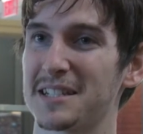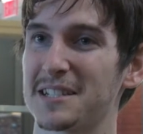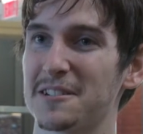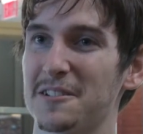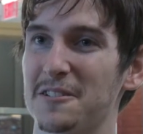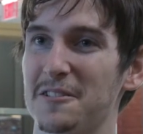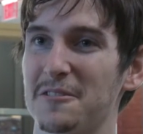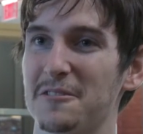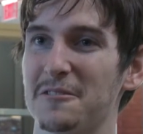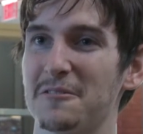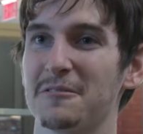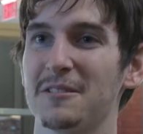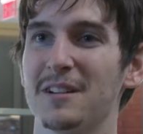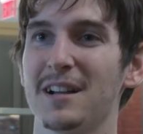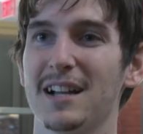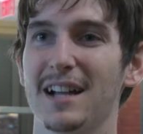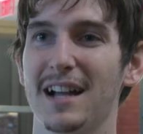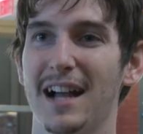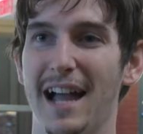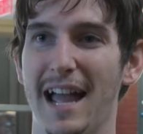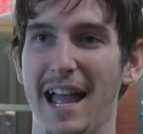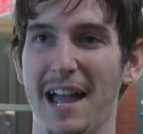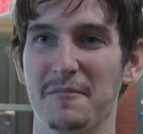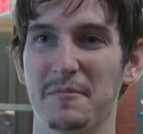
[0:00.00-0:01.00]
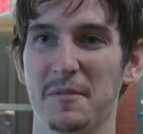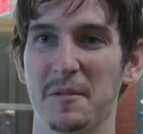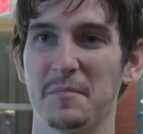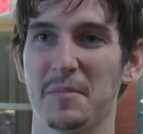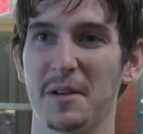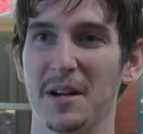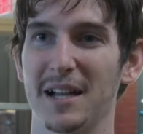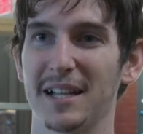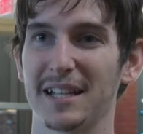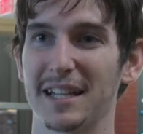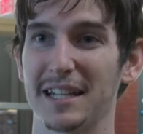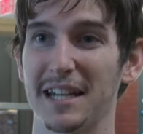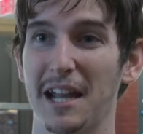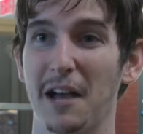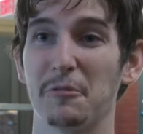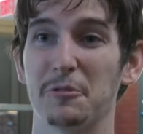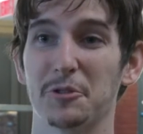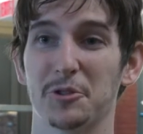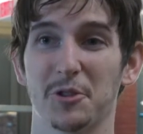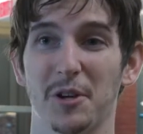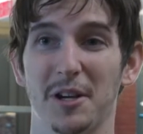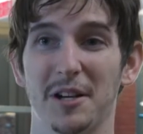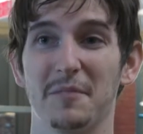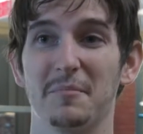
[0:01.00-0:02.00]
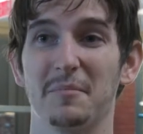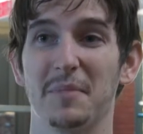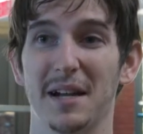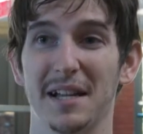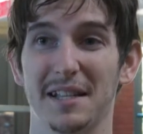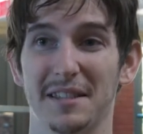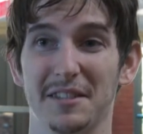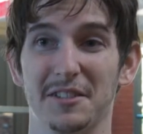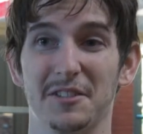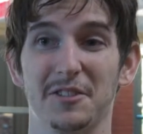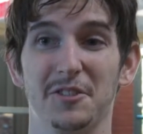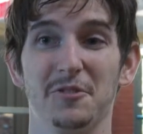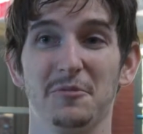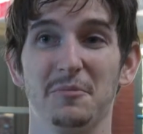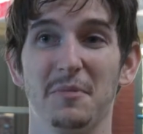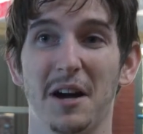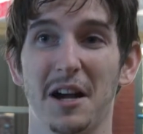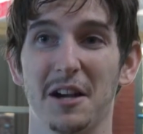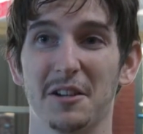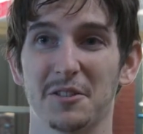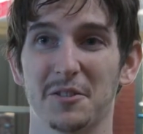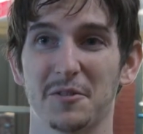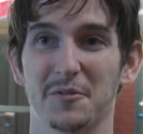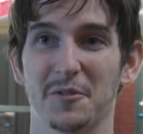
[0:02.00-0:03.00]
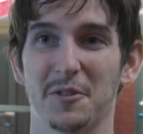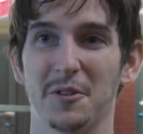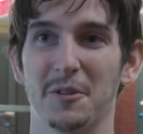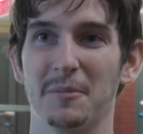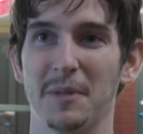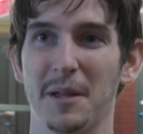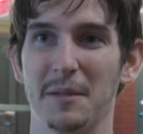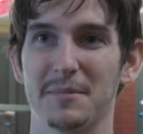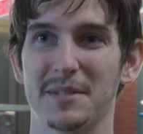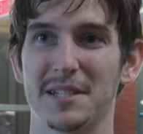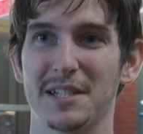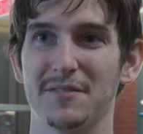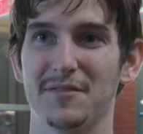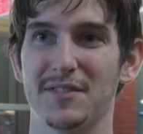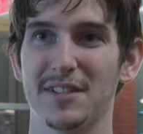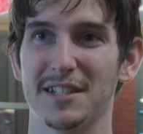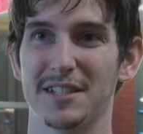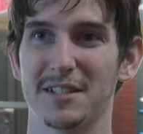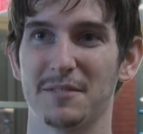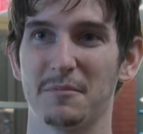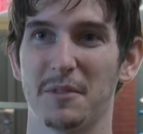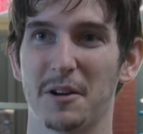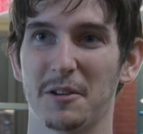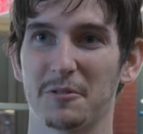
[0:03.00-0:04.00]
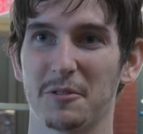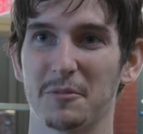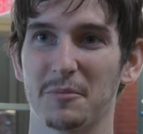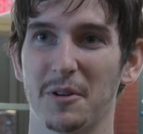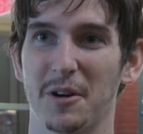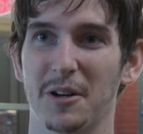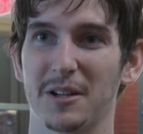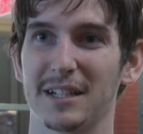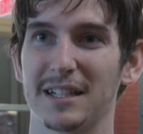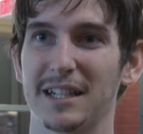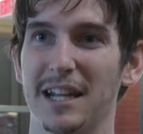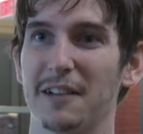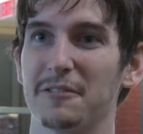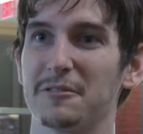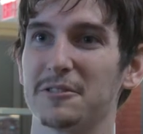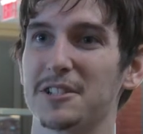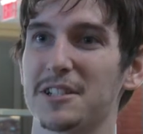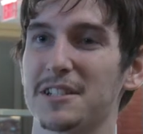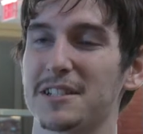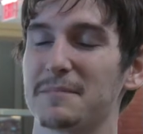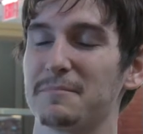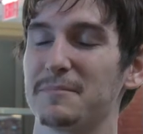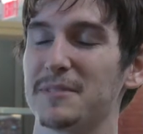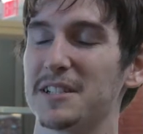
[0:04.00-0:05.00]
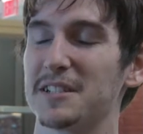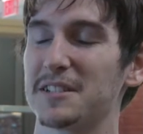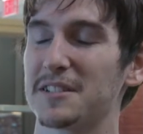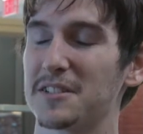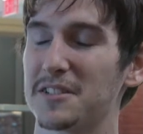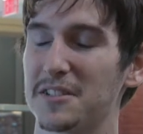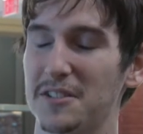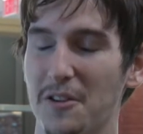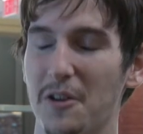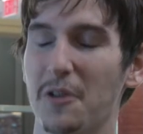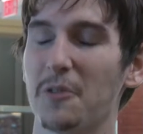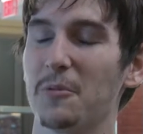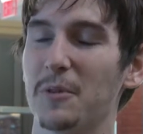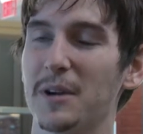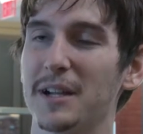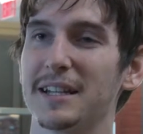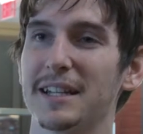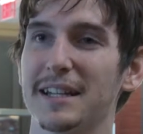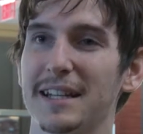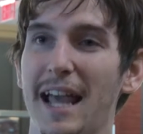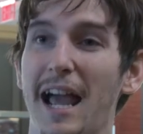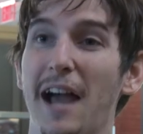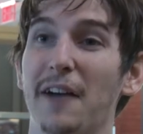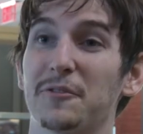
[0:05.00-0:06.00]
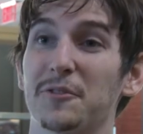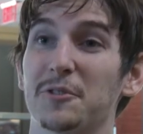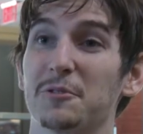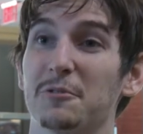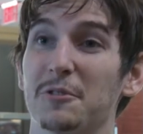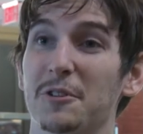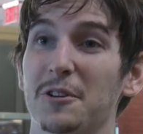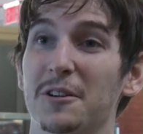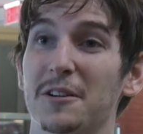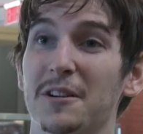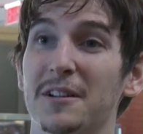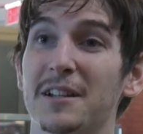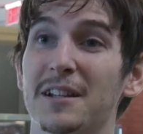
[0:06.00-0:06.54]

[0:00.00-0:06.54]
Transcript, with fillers: So I had my bike, and I would try to bike the two miles from MCV to Monroe Park, and I would just be so winded afterward.